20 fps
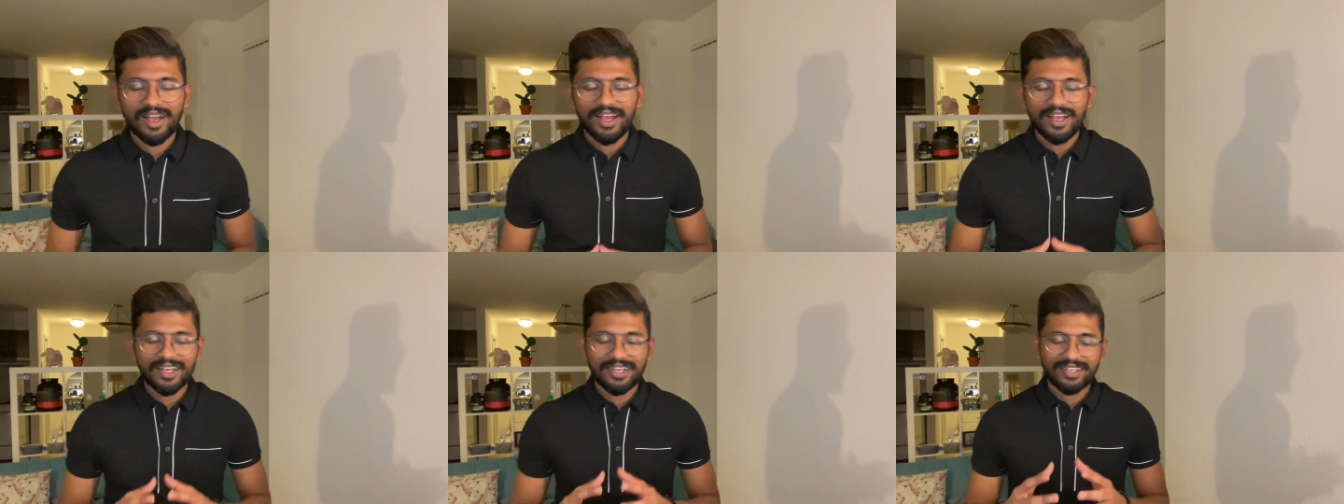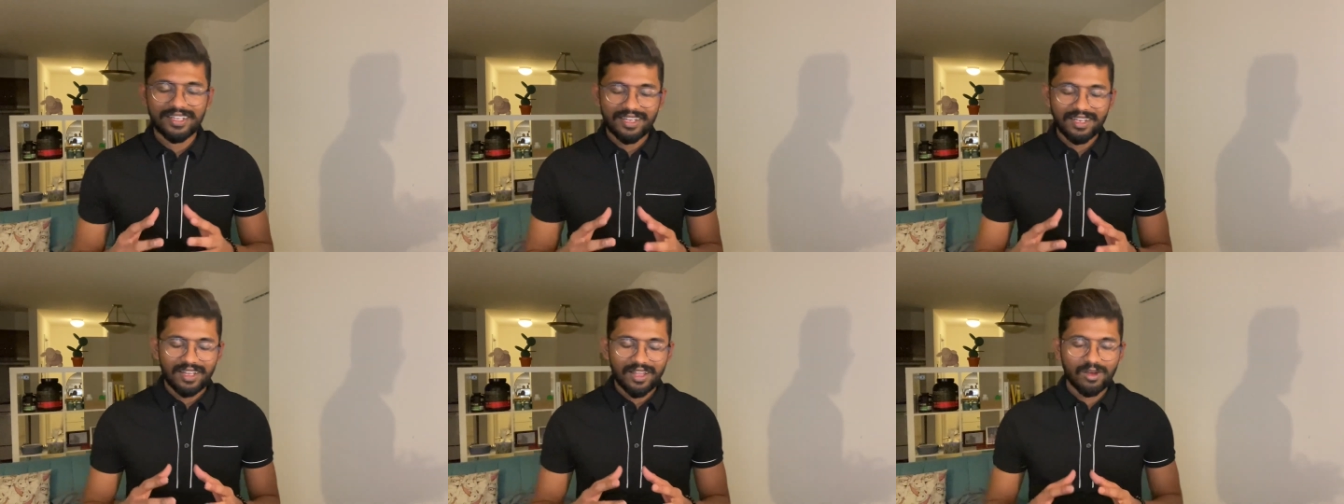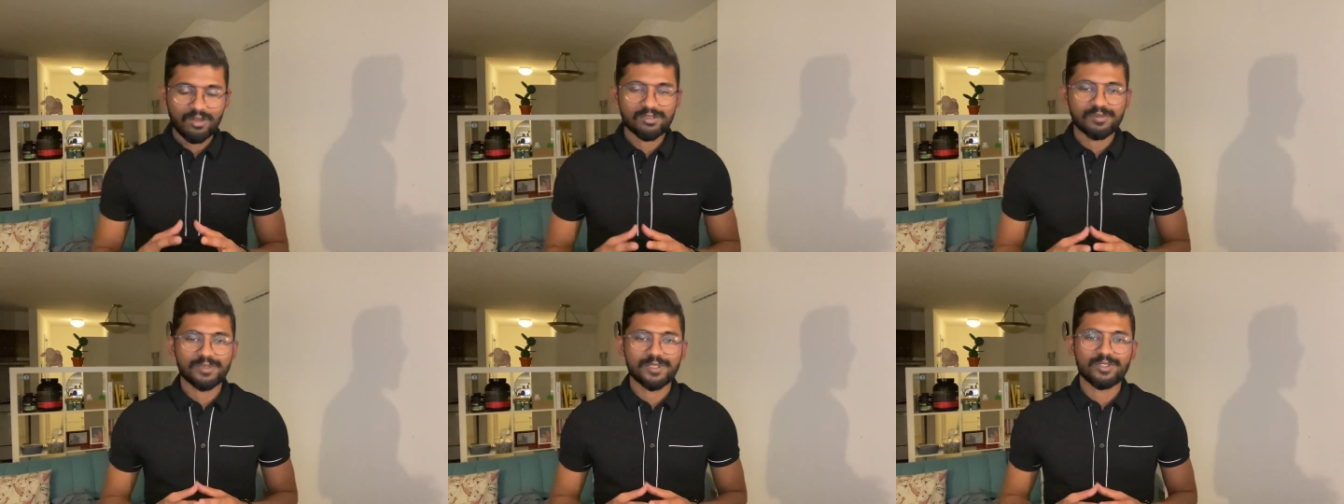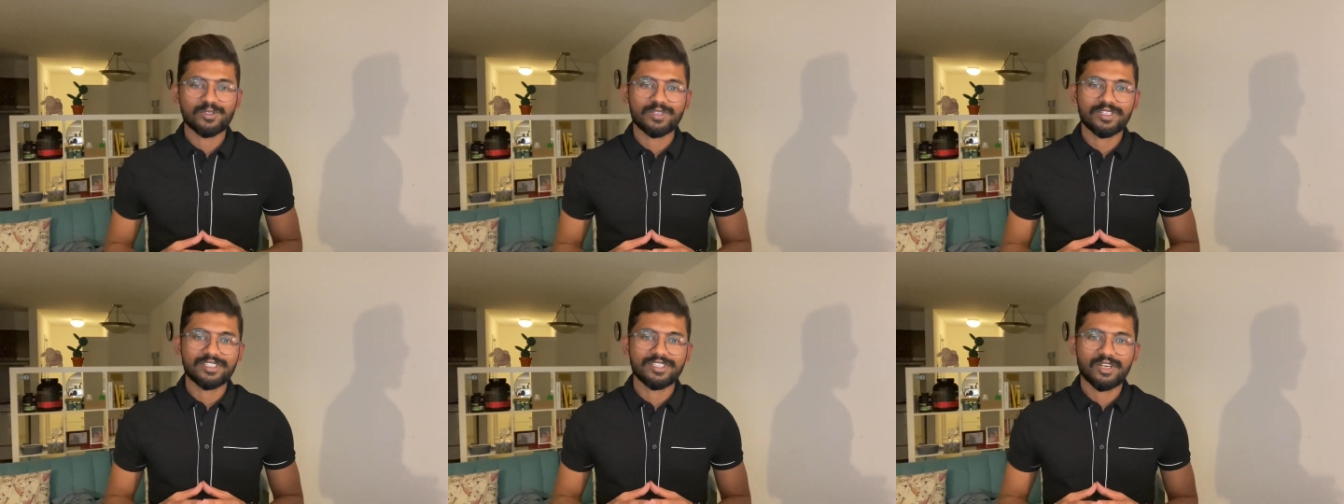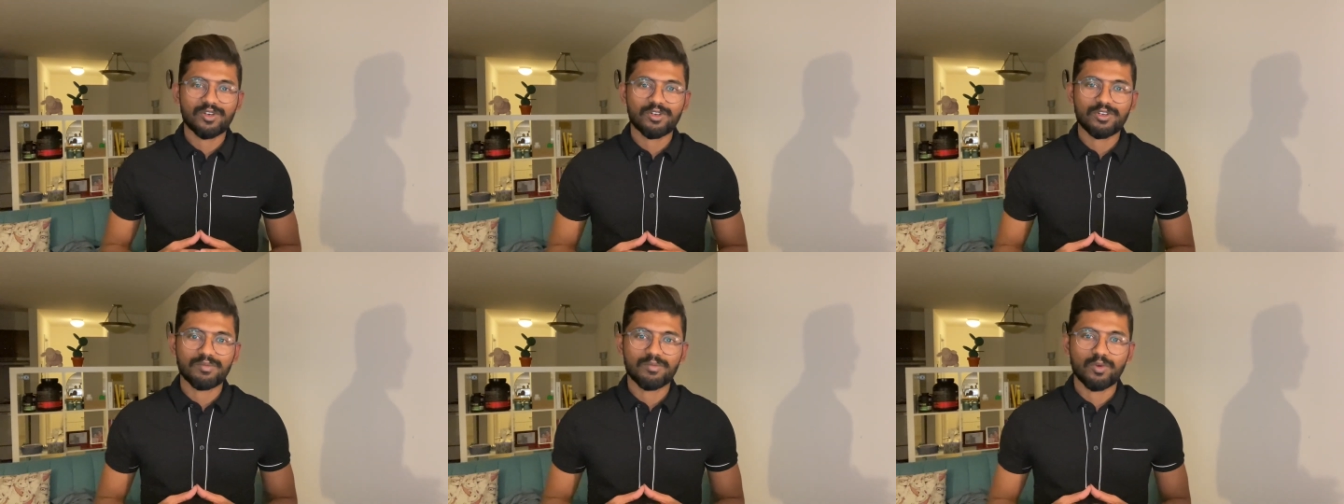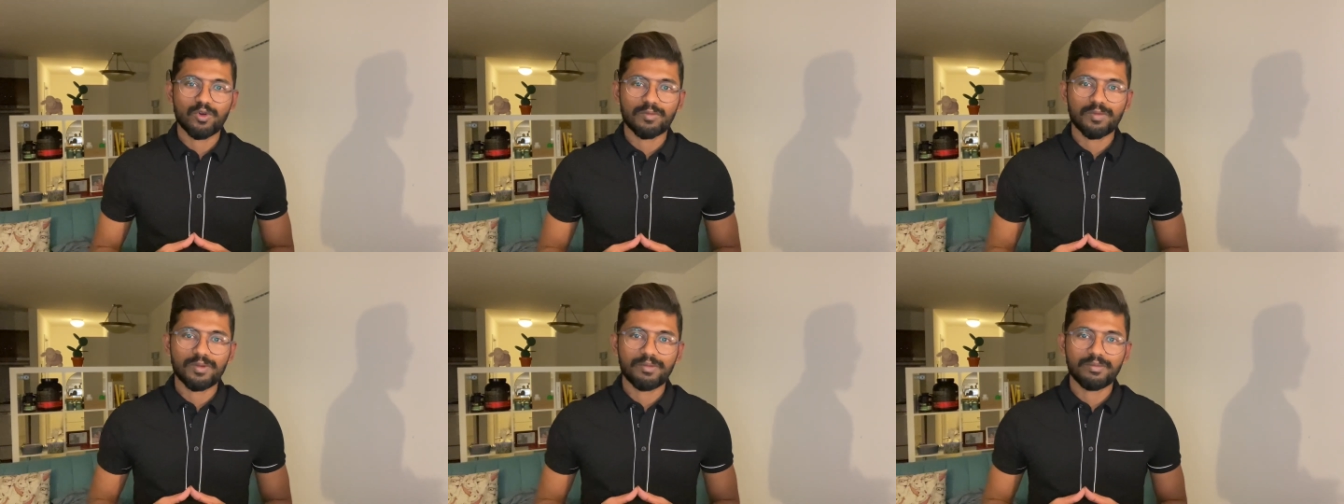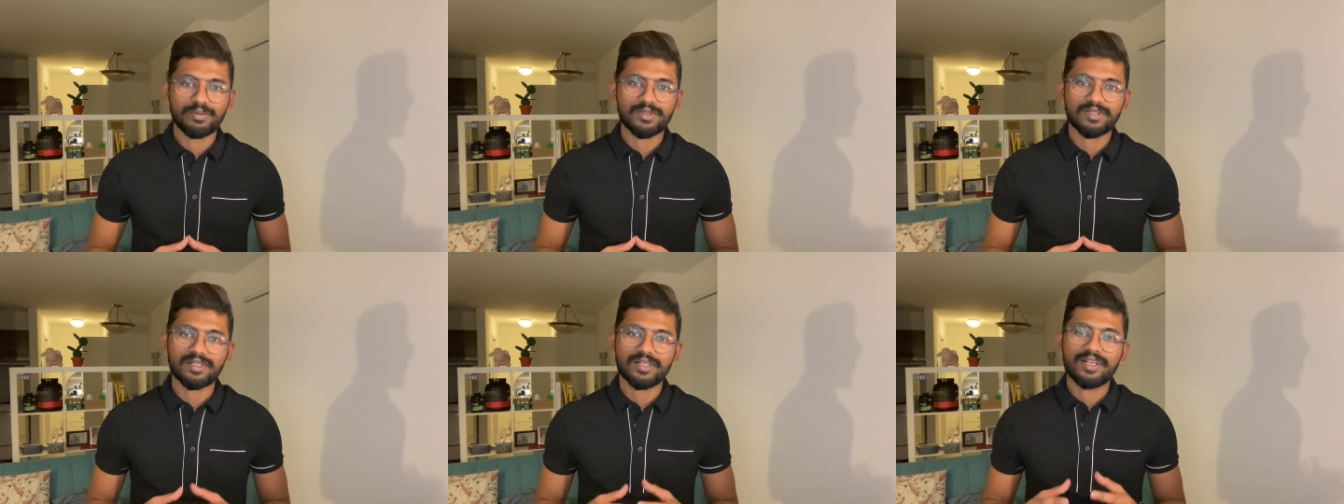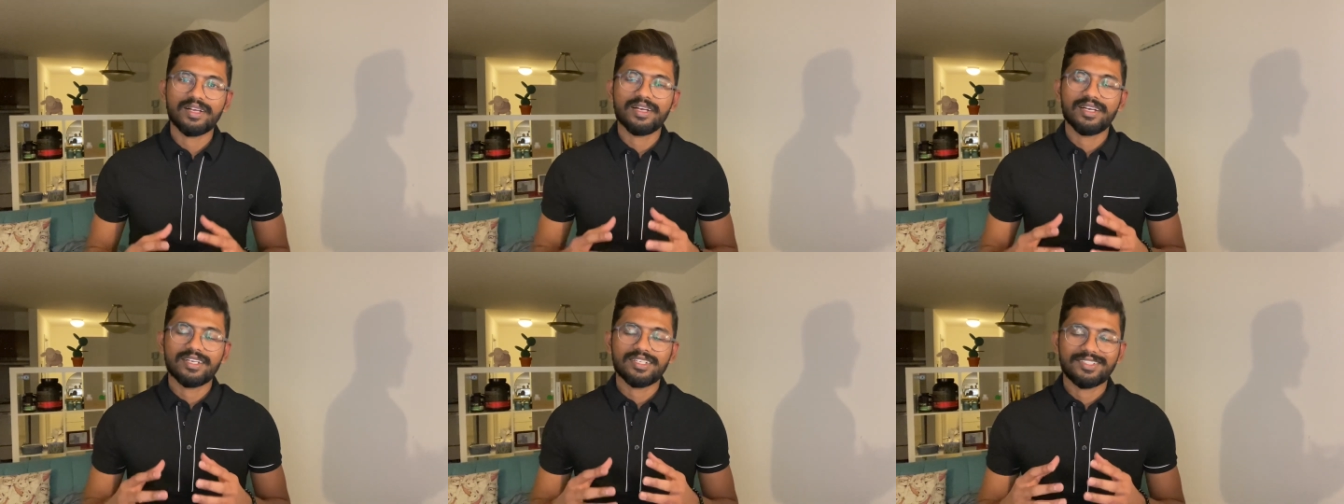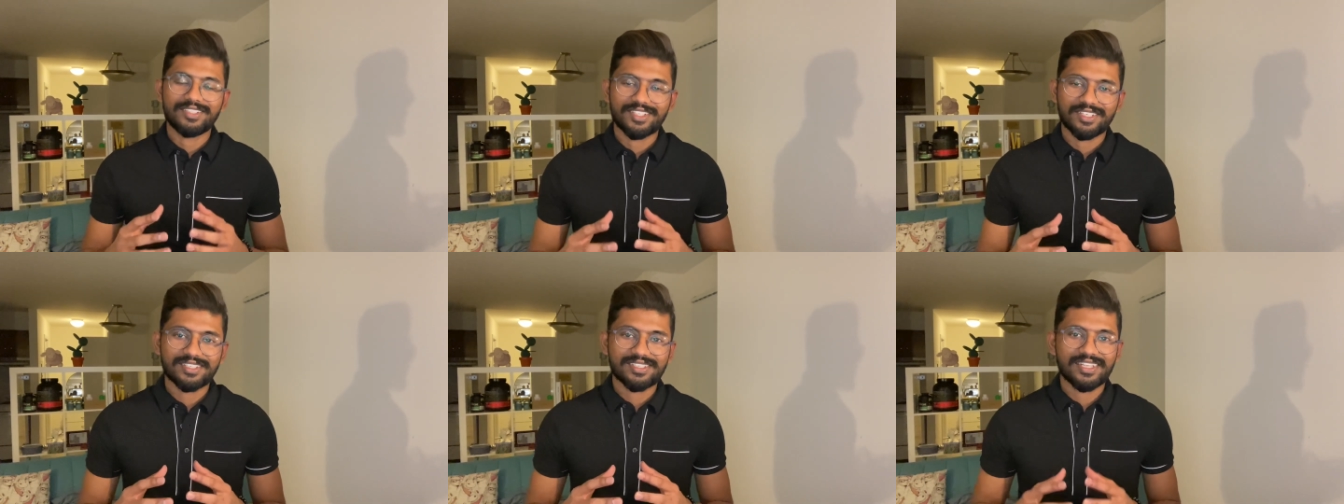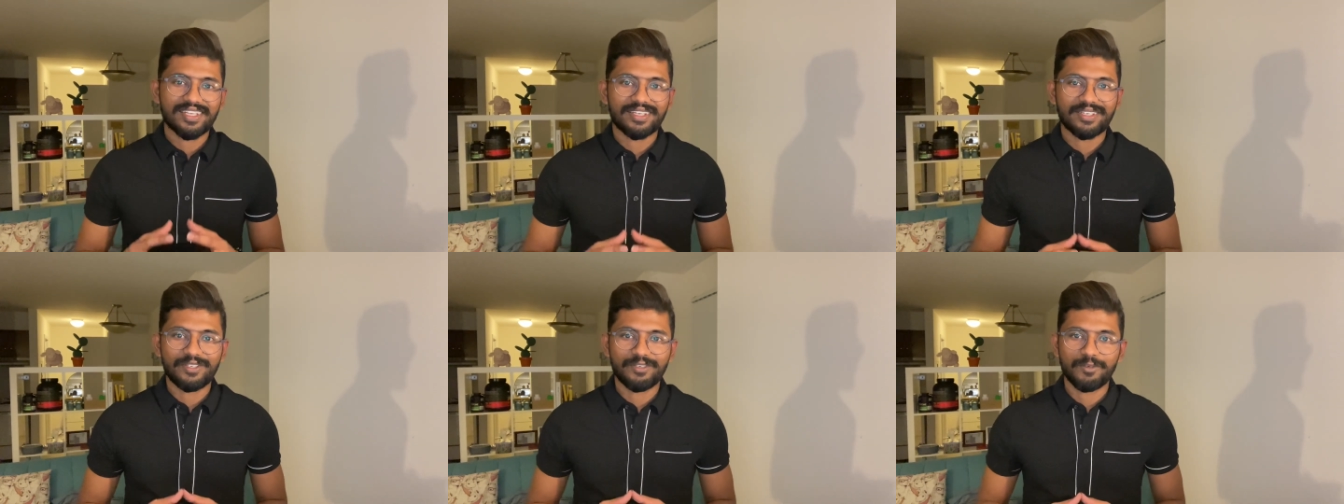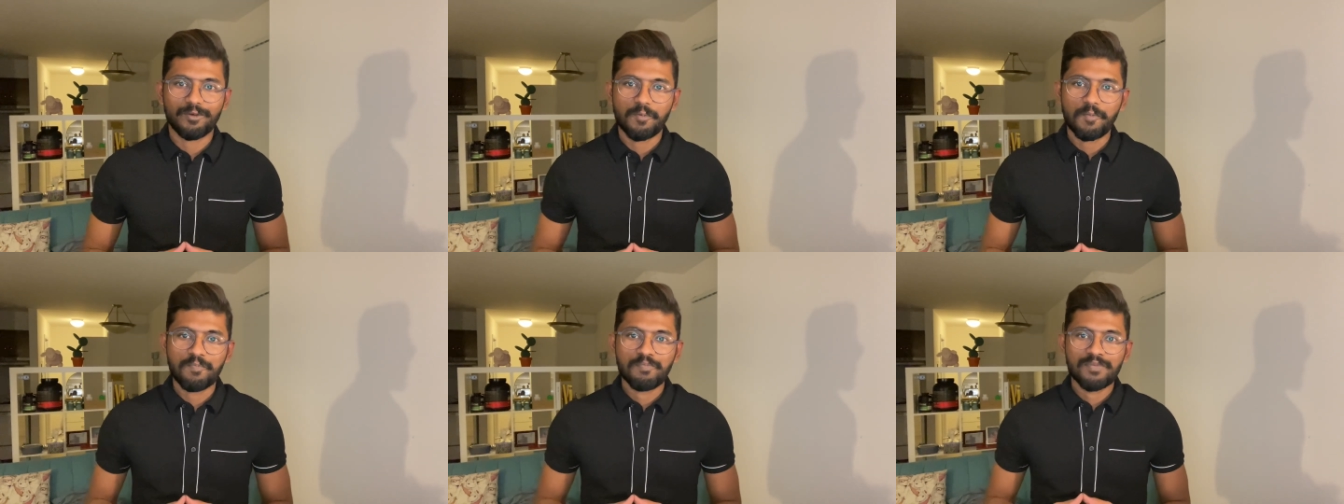It allows me to reach out to more people just like you.